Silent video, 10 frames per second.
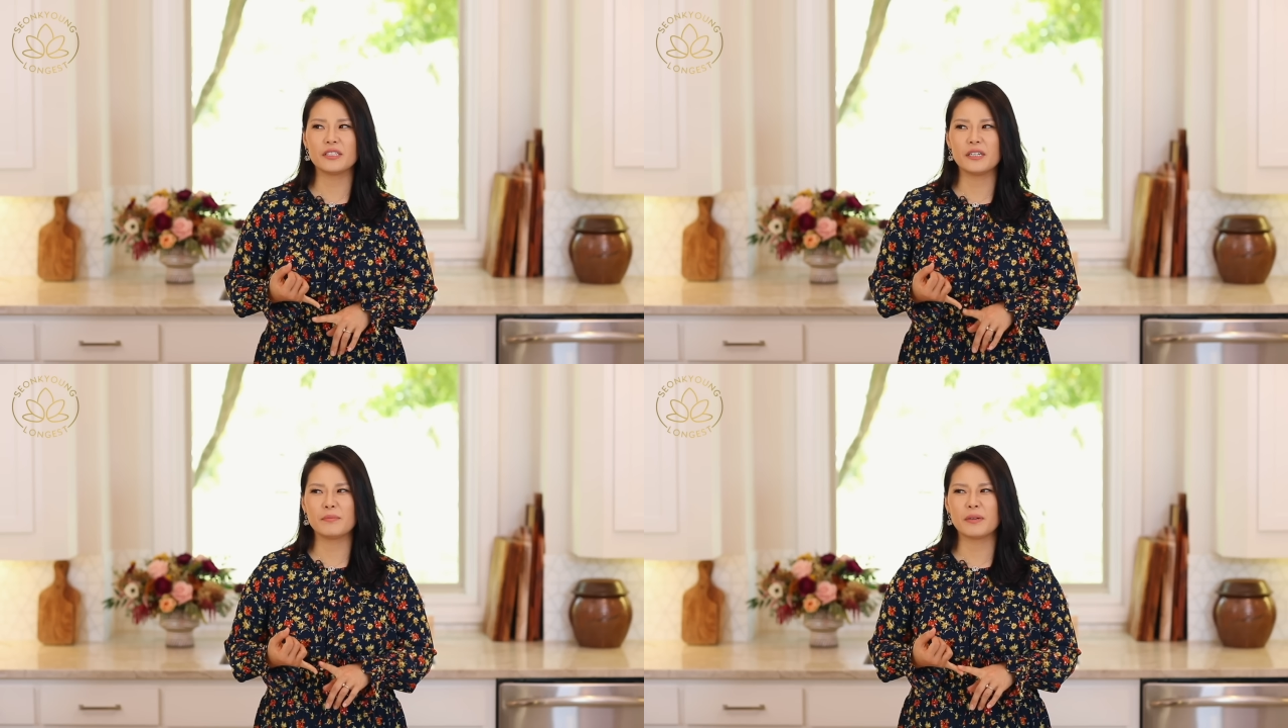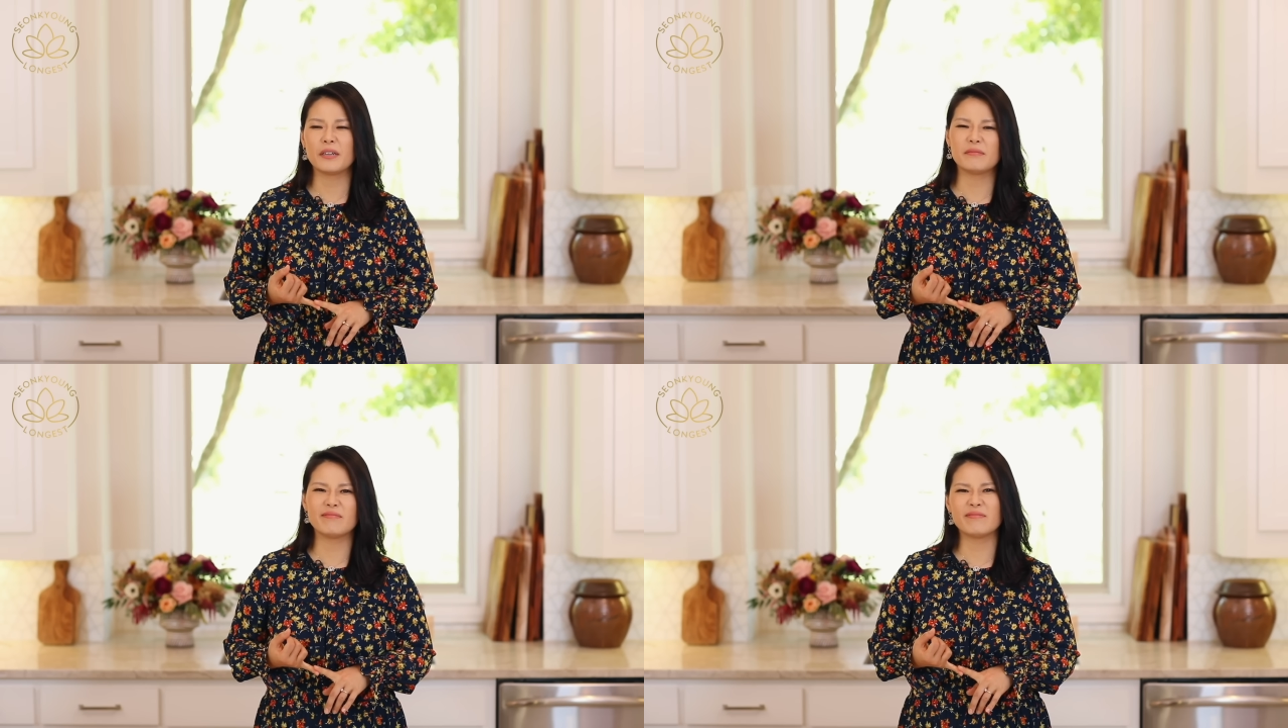it,
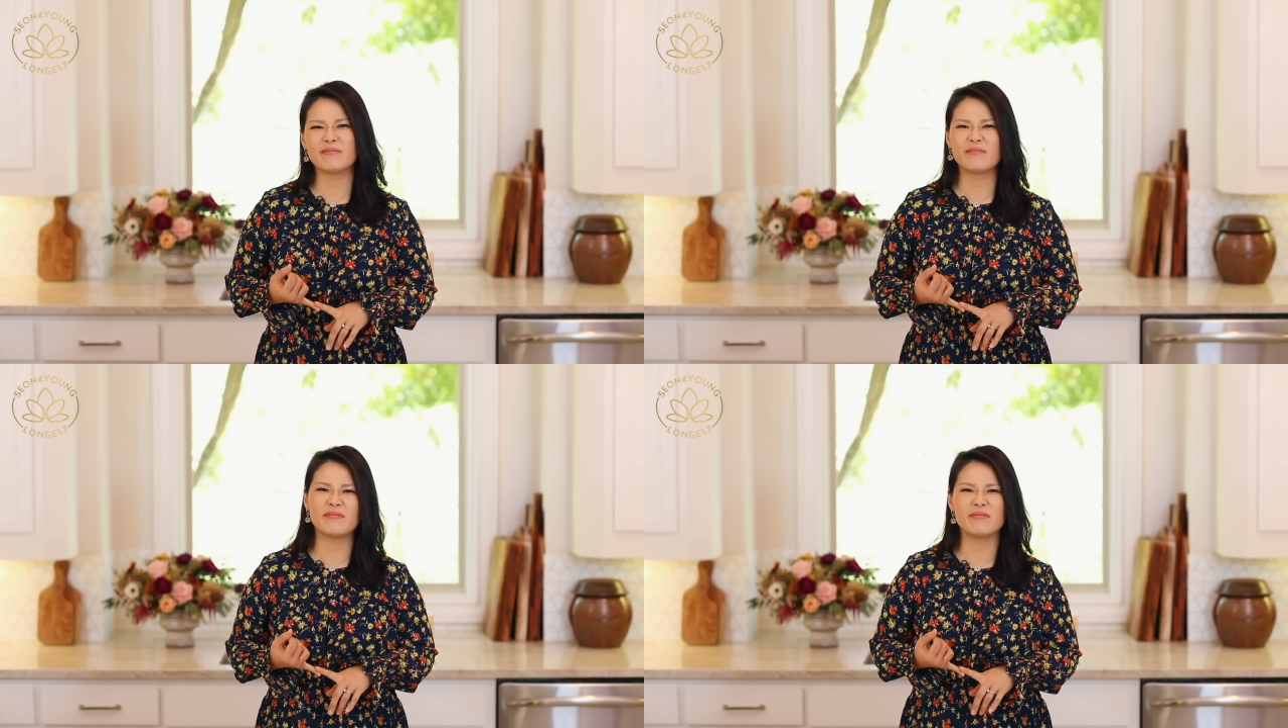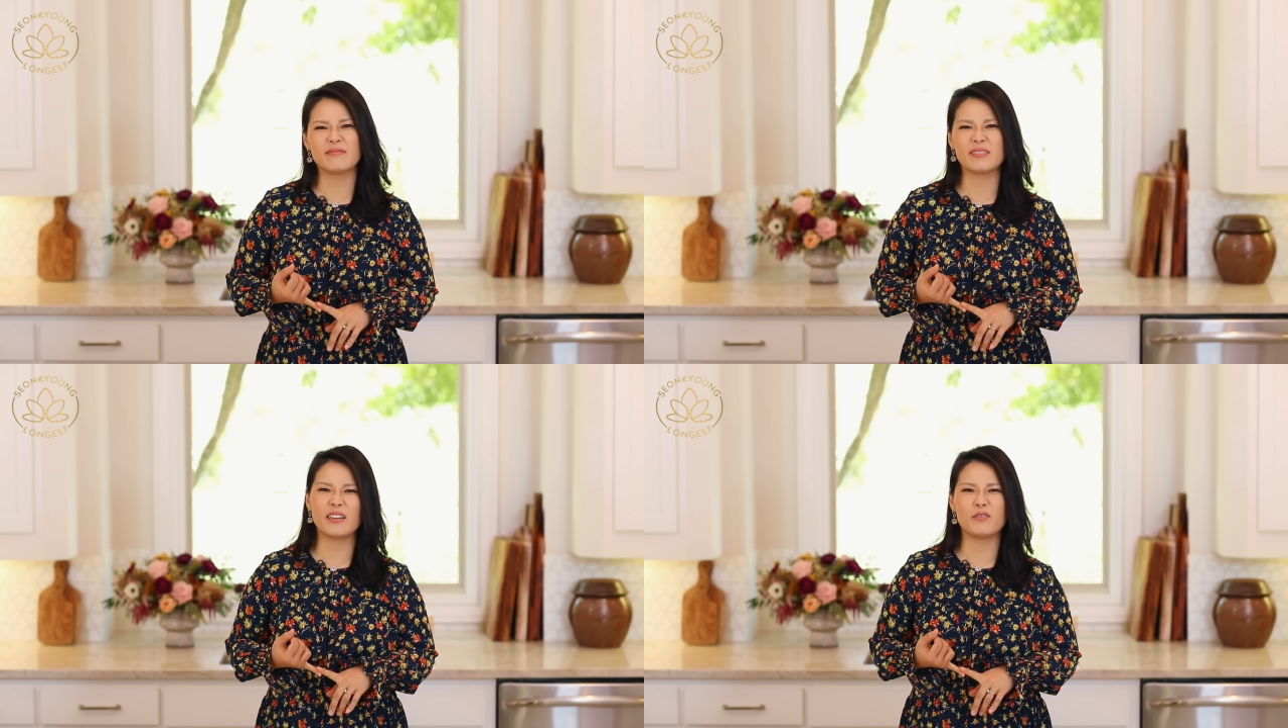but
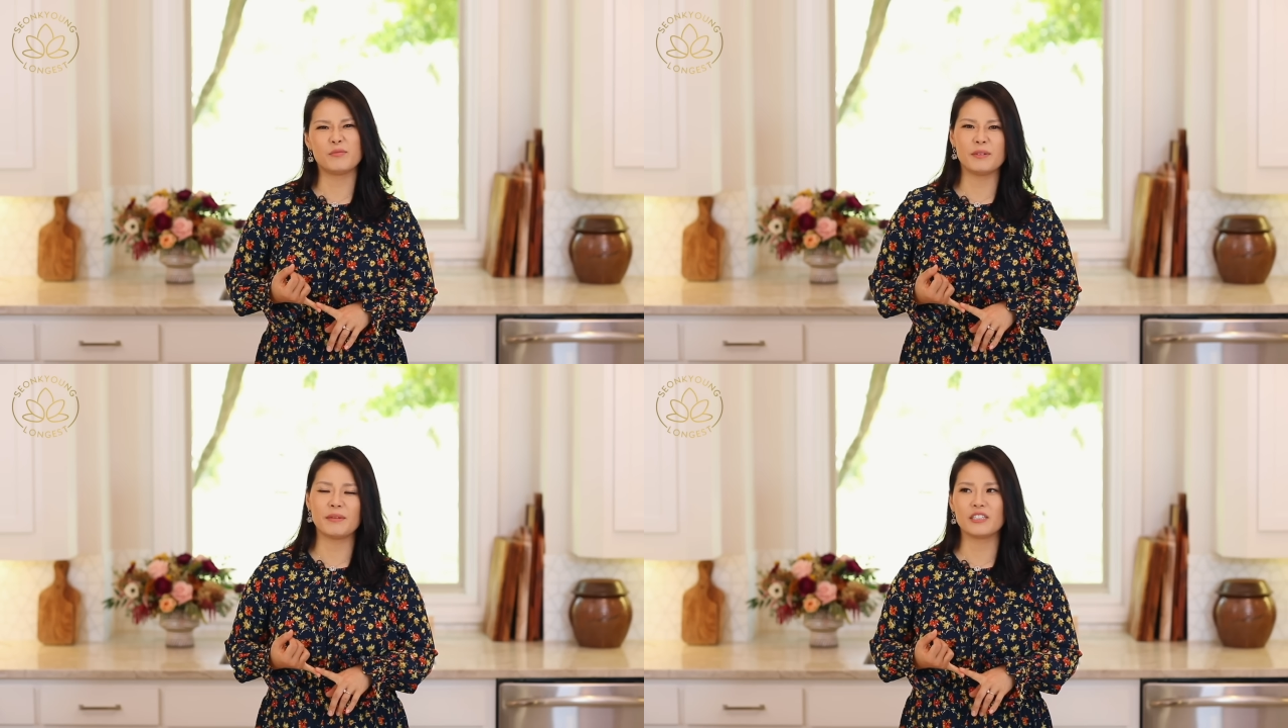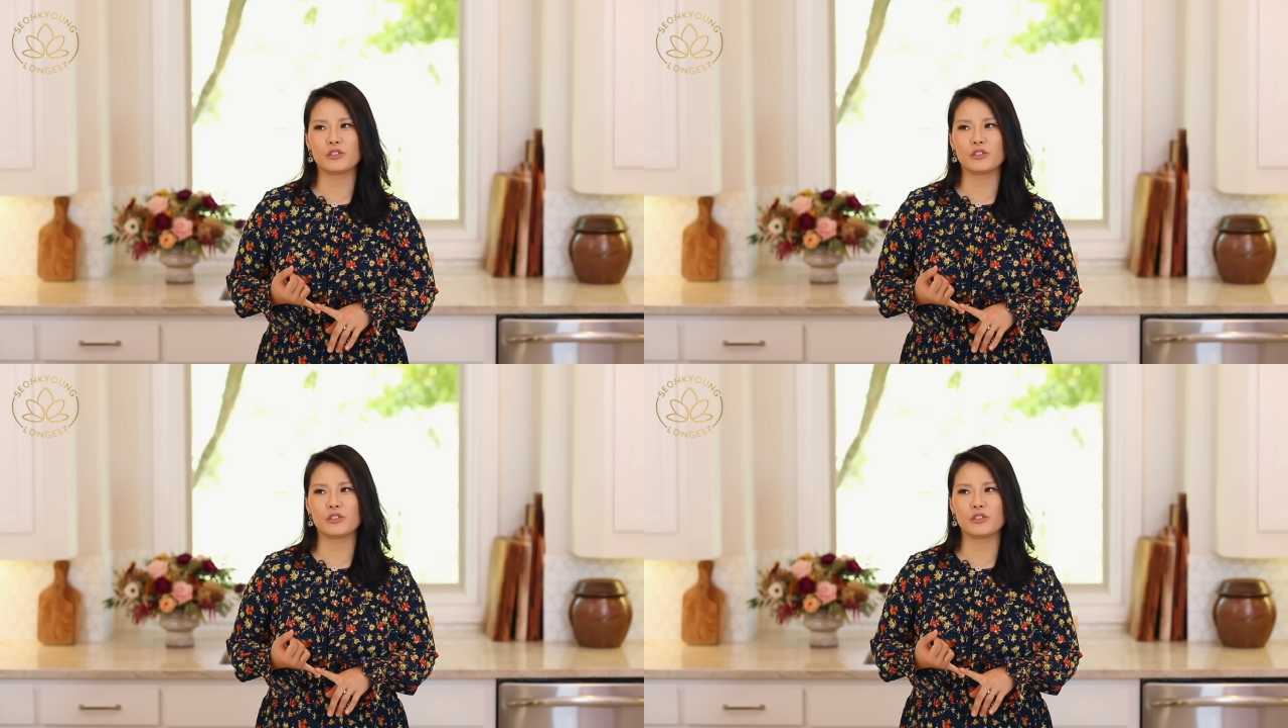that won't be my